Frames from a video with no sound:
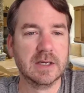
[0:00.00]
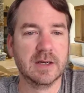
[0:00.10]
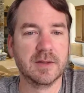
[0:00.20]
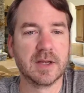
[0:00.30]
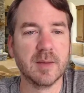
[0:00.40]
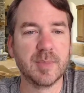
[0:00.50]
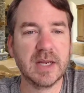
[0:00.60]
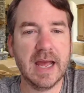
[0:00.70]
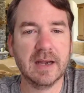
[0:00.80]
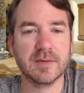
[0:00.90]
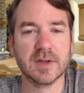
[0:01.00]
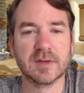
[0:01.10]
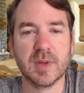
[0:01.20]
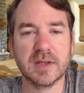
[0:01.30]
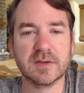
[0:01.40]
The company added that its
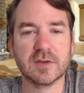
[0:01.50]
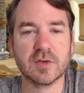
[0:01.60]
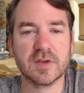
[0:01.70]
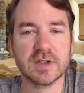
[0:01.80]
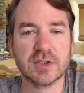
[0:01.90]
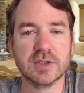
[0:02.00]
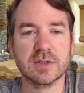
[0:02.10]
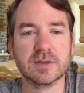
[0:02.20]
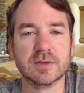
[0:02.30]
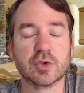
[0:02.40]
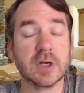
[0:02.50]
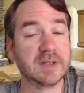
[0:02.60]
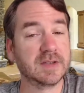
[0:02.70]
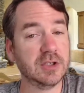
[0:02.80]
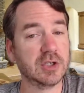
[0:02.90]
plans to
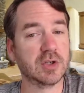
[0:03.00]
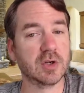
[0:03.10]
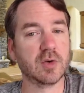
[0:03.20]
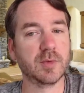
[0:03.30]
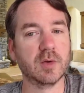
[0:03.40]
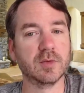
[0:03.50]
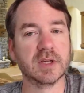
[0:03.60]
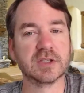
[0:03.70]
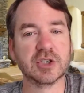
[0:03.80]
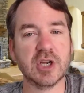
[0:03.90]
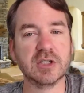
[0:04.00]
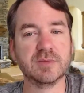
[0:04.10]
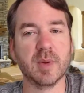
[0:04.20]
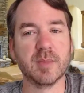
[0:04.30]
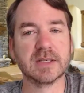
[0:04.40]
transition to a crypto-only exchange,
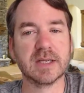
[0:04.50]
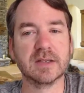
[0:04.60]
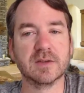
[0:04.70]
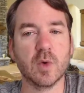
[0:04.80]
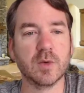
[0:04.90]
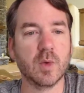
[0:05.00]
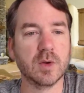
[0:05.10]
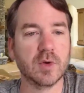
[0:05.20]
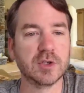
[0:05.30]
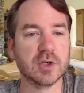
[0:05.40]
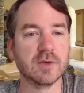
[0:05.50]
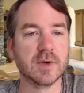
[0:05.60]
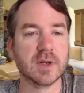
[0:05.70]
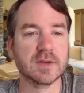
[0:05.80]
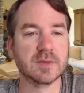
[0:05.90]
but maintains a 1-to-1 ratio for
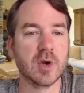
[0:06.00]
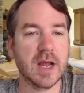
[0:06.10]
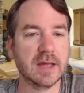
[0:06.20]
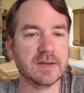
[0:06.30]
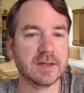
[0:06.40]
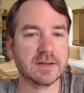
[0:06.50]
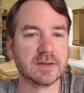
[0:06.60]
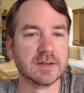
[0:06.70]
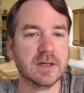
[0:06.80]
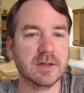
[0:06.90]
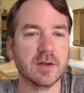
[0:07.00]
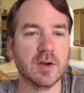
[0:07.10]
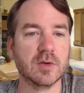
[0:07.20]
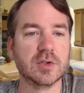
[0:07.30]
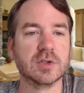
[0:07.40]
customer assets. The
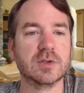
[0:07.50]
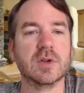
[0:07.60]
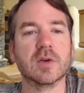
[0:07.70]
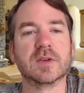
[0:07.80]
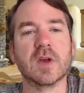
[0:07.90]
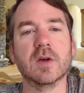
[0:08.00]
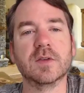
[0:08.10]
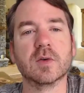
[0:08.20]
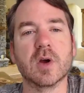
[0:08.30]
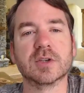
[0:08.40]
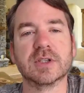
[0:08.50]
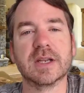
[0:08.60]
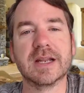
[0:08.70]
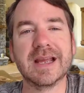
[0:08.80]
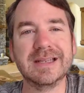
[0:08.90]
notice also cautioned
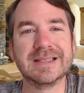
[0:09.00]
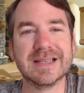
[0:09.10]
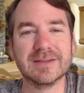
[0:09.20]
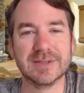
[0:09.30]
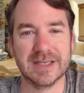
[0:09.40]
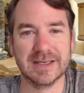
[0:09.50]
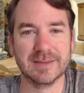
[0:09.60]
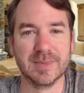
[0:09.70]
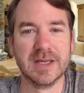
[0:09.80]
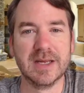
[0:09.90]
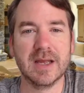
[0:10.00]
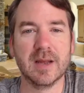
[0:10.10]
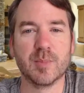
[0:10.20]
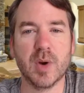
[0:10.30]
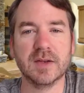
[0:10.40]
that any downtime
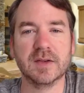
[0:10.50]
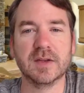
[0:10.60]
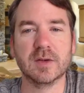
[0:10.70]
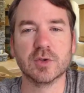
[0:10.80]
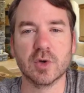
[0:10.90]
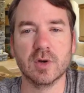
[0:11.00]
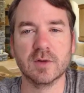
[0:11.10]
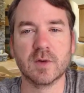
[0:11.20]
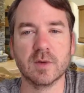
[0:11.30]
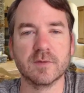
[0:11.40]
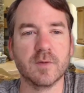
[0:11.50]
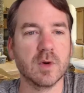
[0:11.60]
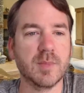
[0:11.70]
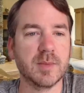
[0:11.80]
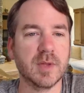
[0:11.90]
and processing withdrawals going
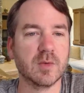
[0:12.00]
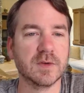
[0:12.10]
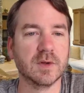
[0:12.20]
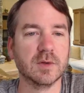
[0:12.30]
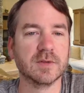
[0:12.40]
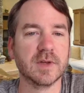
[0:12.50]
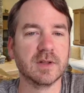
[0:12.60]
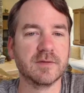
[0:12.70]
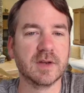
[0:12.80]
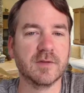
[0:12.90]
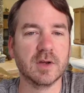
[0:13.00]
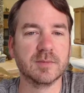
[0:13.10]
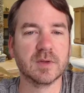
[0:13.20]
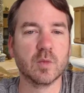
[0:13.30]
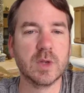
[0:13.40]
forward may be the result of elevated
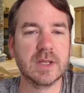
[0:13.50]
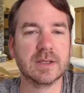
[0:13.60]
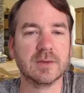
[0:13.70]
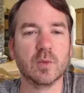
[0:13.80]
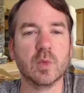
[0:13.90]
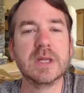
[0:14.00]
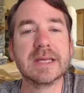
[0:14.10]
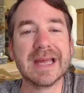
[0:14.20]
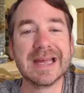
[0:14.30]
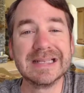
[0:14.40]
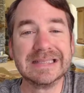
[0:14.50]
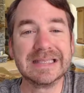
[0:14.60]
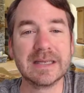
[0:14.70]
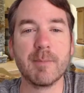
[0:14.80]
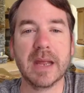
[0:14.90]
volumes and
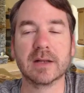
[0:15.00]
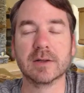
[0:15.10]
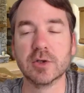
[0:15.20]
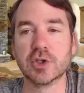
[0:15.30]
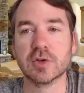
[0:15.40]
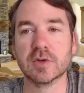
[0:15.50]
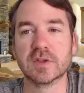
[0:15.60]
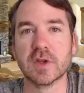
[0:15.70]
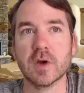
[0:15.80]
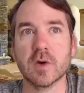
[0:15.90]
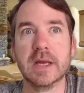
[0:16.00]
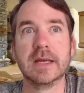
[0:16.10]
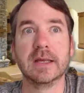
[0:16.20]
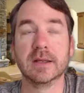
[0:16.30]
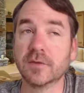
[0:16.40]
weekend bank closures. So
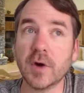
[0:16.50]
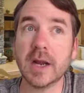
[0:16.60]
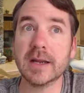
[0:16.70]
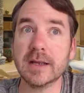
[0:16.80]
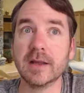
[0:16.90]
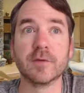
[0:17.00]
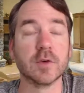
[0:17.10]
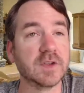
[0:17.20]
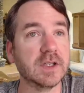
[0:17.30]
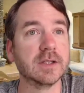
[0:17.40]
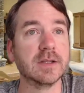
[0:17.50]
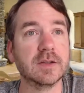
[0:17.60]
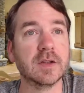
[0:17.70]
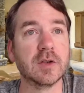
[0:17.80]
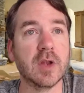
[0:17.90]
it's Friday. If you're seeing
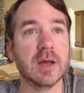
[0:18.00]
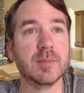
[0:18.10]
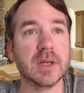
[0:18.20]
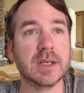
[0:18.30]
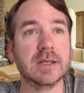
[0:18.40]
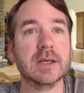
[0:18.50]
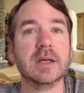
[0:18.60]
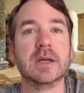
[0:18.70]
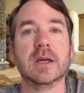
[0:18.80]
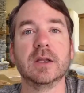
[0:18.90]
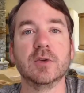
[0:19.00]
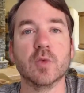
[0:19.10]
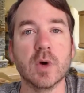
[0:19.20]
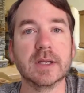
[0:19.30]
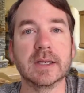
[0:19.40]
this and you have money and you
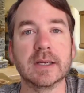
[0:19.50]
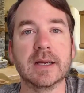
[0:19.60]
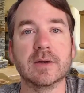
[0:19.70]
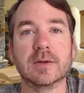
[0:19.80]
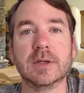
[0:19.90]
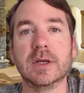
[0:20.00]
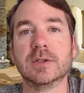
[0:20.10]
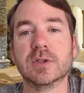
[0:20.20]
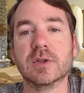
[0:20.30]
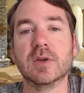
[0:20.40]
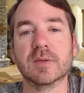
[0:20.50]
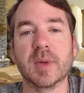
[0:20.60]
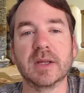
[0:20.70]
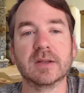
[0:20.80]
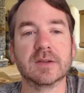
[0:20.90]
want to get it out to the U.S.
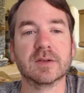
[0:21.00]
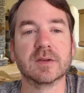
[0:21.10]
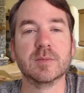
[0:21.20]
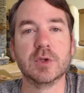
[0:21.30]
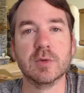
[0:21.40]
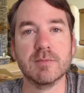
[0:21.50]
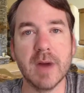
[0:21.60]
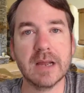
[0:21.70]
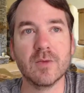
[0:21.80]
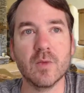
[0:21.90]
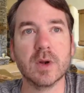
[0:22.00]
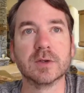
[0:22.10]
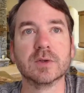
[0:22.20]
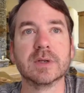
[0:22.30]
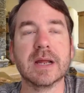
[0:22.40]
banking system, you might want to
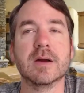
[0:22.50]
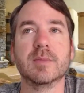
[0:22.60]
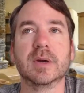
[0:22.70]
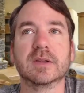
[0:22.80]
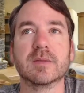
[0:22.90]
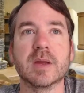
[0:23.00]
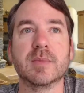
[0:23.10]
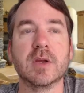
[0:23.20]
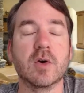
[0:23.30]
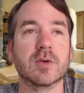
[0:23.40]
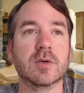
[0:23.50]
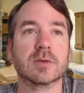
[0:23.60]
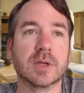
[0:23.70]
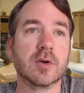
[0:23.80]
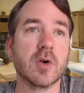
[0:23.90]
do it now because it may harder
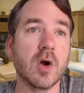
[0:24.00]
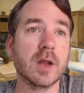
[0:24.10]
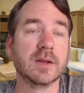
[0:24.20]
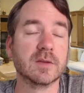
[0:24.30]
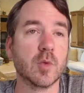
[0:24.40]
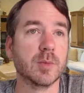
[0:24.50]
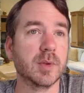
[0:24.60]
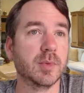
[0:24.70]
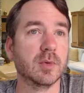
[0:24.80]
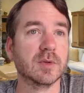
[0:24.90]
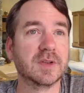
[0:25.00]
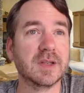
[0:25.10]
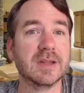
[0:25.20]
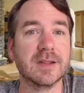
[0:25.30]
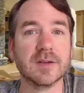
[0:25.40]
later on as more people
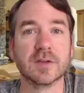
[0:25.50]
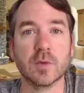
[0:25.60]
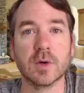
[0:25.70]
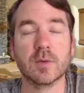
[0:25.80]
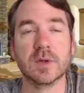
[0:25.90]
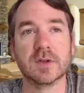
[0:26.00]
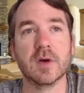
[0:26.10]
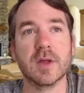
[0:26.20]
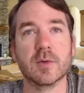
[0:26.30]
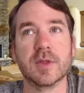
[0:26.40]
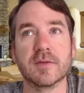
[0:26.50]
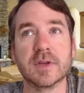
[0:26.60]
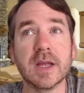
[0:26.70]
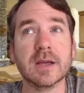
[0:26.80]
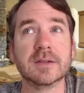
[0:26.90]
see this story. We saw that with
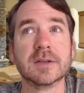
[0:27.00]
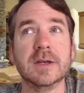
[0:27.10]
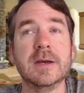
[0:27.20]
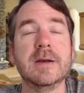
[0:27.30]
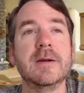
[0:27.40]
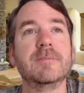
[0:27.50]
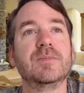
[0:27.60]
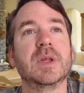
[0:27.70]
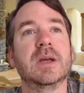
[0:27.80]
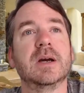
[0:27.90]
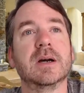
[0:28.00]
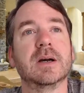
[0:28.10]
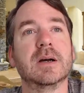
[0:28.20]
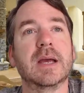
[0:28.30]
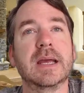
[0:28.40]
FTX.
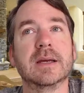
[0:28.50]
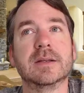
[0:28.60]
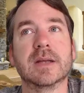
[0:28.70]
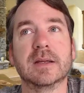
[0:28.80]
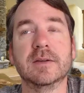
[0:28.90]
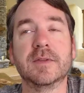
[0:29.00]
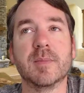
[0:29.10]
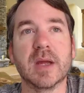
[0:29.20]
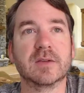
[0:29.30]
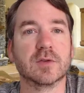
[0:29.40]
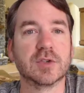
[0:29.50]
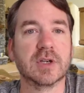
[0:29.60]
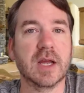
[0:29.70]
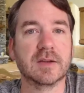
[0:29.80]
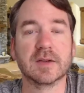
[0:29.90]
And if the banks
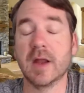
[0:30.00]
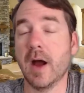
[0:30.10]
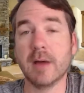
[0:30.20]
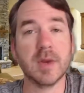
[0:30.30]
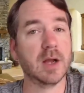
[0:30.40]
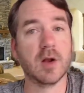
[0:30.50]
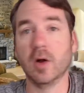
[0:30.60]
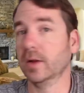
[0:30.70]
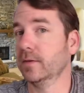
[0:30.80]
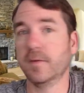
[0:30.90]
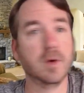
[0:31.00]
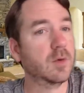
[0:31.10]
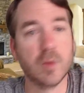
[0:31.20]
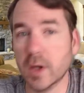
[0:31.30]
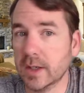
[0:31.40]
restrict access. Now, I'm not calling for a
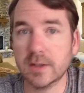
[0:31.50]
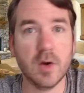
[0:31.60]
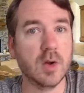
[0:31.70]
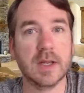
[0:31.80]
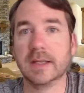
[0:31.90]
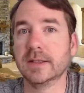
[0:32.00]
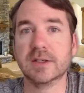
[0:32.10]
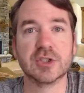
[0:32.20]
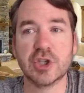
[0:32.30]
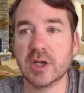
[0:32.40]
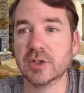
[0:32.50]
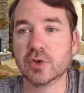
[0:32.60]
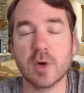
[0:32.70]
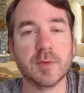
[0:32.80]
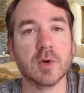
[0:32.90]
run on any exchange,
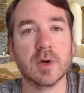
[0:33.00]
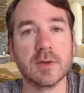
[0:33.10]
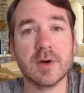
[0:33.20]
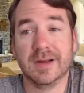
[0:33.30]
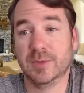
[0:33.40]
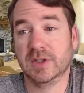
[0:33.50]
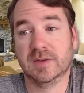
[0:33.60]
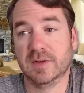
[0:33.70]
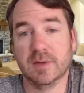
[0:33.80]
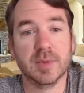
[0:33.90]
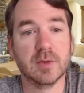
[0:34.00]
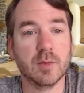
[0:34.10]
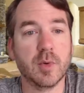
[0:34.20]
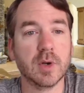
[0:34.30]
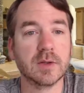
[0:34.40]
crypto or other. I'm just simply
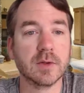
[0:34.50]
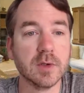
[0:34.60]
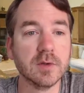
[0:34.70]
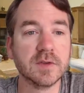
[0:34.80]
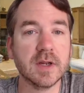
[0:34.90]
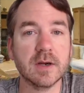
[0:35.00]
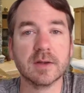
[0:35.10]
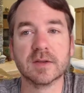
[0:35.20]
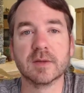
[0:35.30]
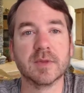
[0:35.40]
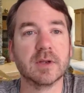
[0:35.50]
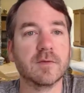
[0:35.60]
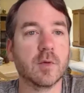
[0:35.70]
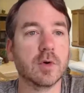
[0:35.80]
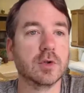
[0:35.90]
reporting the news there and something
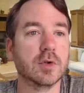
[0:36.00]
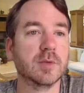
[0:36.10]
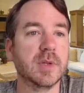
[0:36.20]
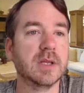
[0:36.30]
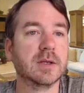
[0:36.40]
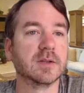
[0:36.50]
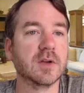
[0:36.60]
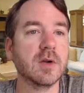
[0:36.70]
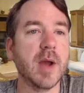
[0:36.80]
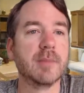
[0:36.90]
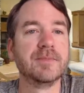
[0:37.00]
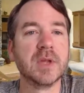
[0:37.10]
for you to be concerned about.